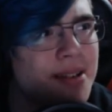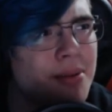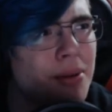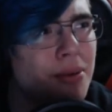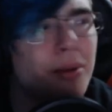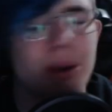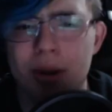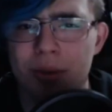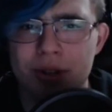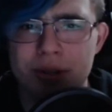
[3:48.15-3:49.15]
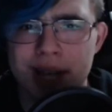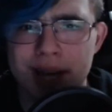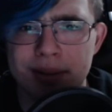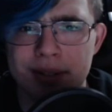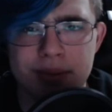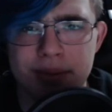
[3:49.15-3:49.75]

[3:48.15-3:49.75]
well, wouldn't you be happy with this one?